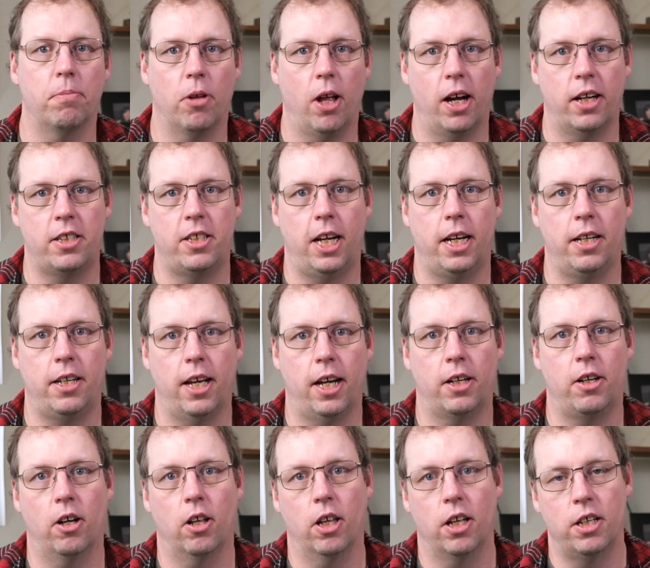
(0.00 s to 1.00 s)
blockchain
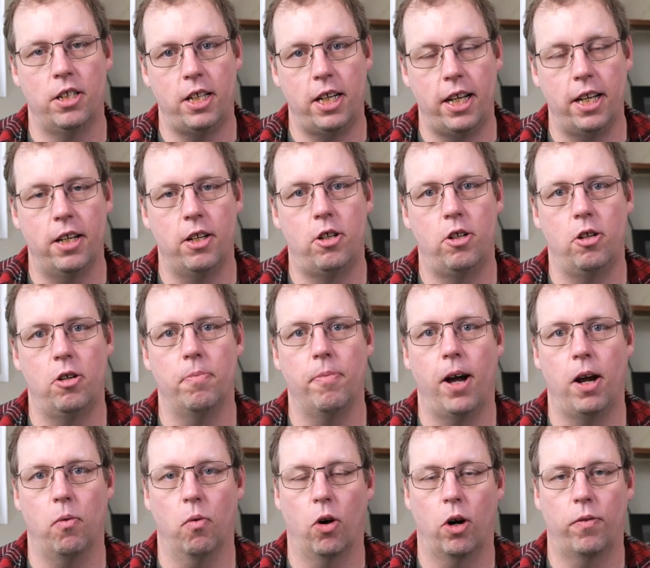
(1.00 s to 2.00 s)
technology into
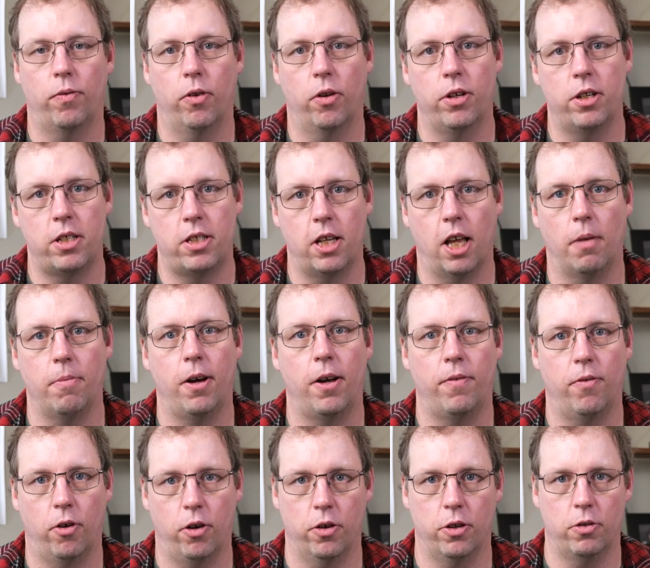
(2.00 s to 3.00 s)
my workflow to sell my
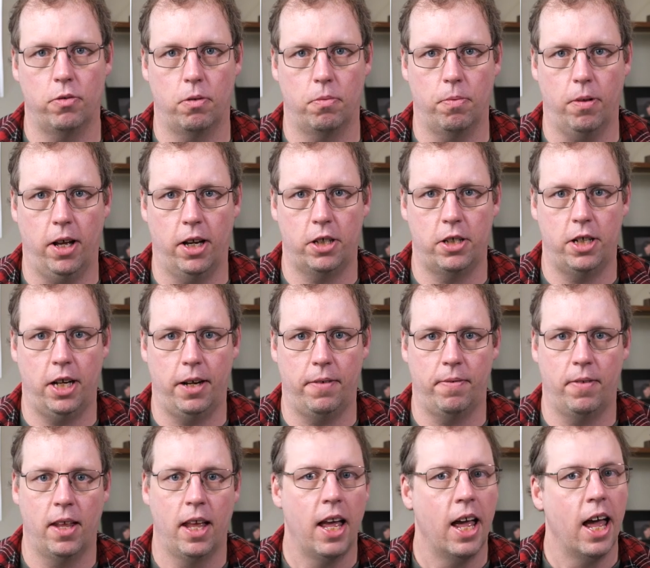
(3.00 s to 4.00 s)
photos with blockchain.